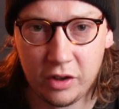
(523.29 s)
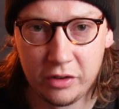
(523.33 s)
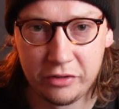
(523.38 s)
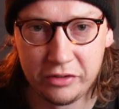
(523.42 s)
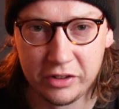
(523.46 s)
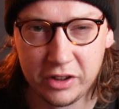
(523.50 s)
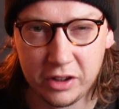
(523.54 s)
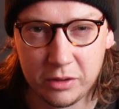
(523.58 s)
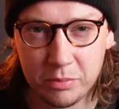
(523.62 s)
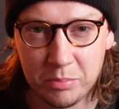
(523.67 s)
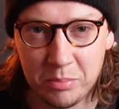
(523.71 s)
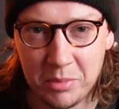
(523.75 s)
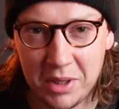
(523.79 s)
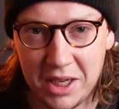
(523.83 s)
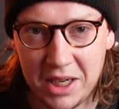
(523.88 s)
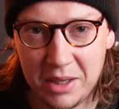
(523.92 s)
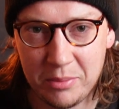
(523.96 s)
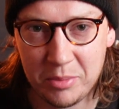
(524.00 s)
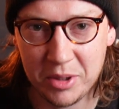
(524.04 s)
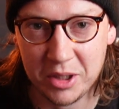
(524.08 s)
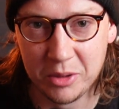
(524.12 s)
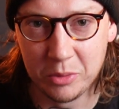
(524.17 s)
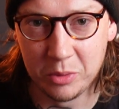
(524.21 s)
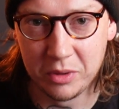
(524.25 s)
I think
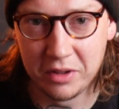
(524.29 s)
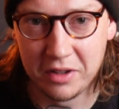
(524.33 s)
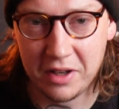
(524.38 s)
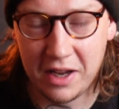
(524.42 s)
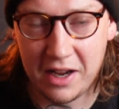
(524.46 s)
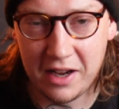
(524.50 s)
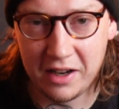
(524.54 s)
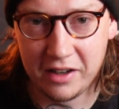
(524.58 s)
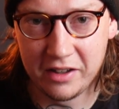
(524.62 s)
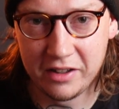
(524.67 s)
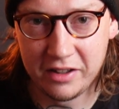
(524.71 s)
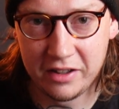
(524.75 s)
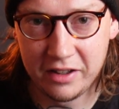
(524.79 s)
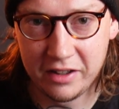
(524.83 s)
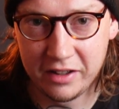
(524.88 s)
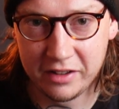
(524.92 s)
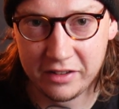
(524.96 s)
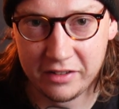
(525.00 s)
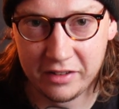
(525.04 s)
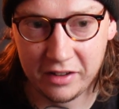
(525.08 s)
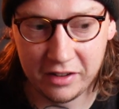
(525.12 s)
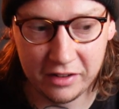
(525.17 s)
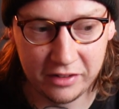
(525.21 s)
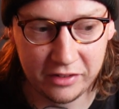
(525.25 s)
maybe with that
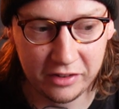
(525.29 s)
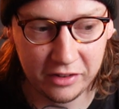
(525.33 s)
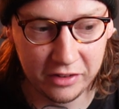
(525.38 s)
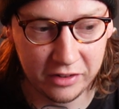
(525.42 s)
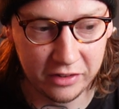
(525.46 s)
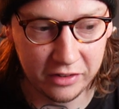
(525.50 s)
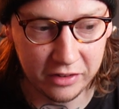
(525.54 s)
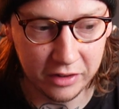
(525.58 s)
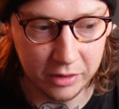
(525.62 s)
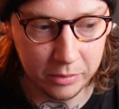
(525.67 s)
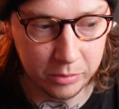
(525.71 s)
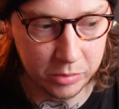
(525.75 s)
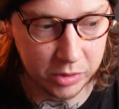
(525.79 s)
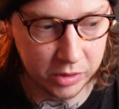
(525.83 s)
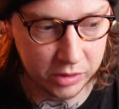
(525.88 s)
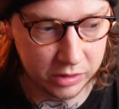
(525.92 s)
exact system